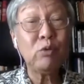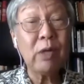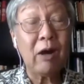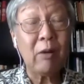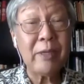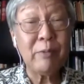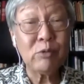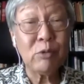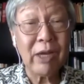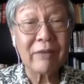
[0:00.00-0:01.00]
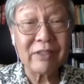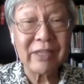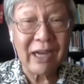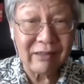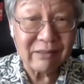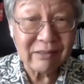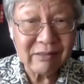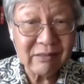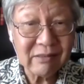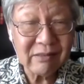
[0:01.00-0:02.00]
our people don't have the talent.
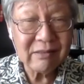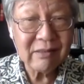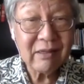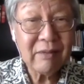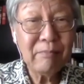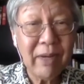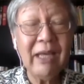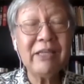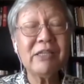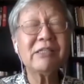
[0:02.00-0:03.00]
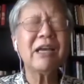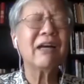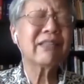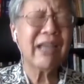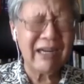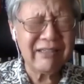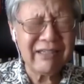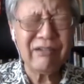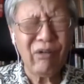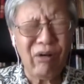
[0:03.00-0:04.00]
Malaysians are
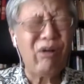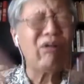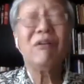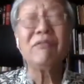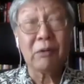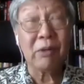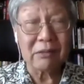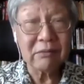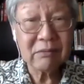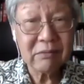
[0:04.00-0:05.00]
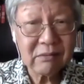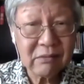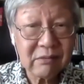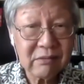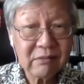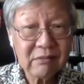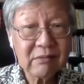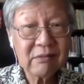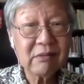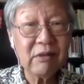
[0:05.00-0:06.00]
talented all over the world.
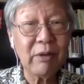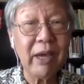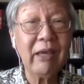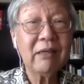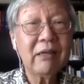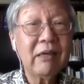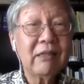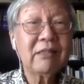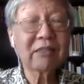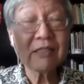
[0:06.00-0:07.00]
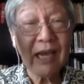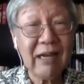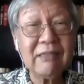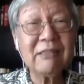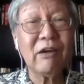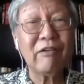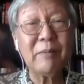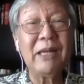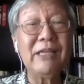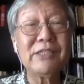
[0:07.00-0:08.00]
Okay? The talent of
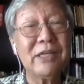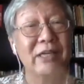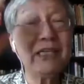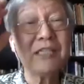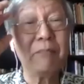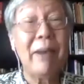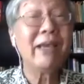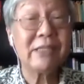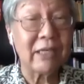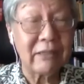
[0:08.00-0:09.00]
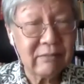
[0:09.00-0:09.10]
Malaysia is amazing,